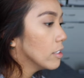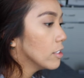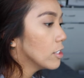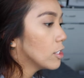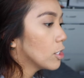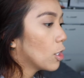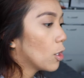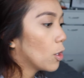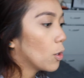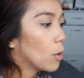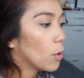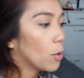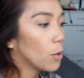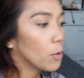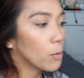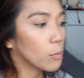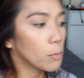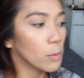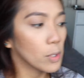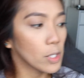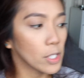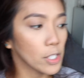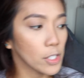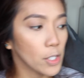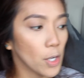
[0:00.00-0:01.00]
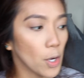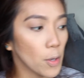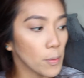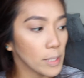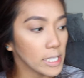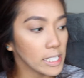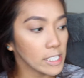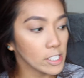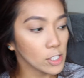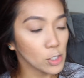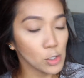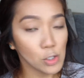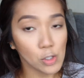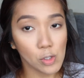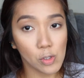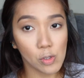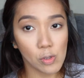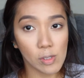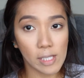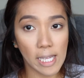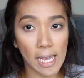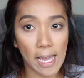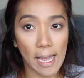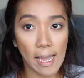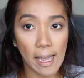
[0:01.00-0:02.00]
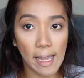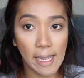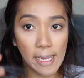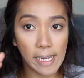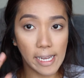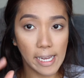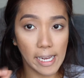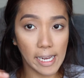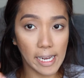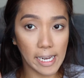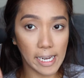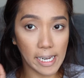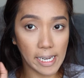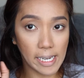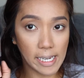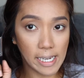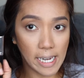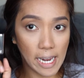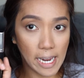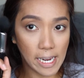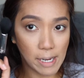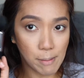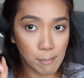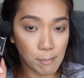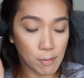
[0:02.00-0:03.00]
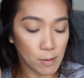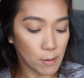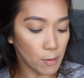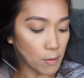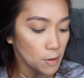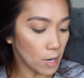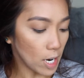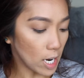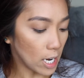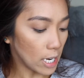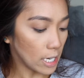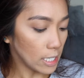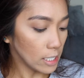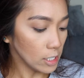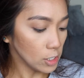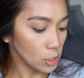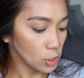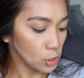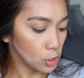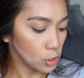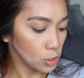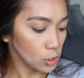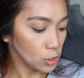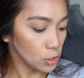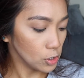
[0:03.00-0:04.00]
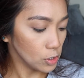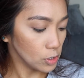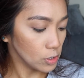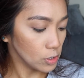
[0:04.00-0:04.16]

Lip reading: So we're going to do that in a brush.